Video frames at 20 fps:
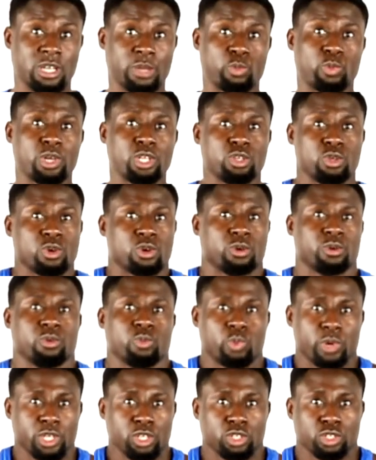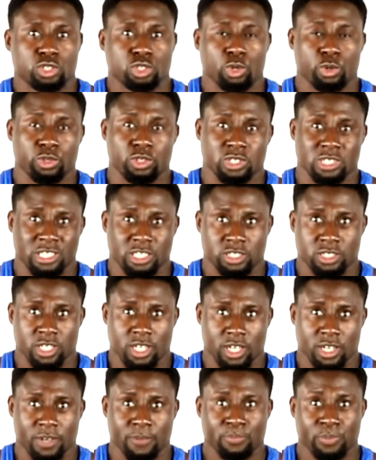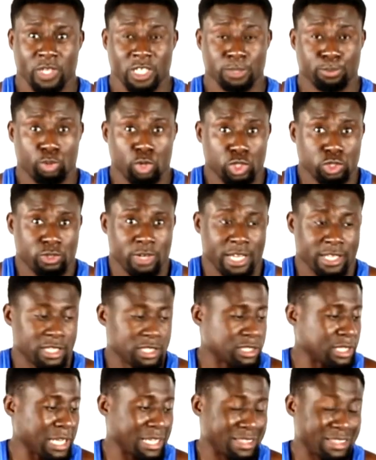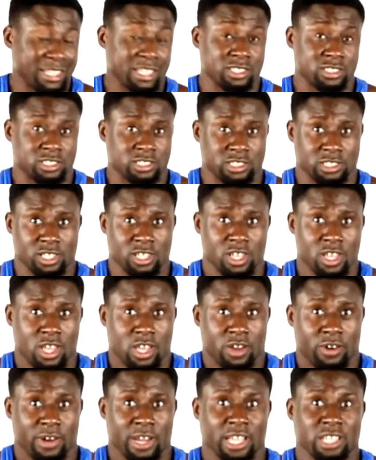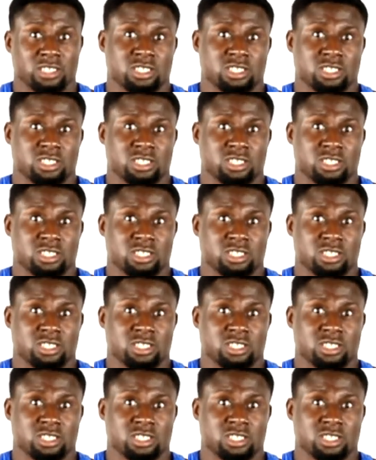When your shoulder is protracted, it's like this, right?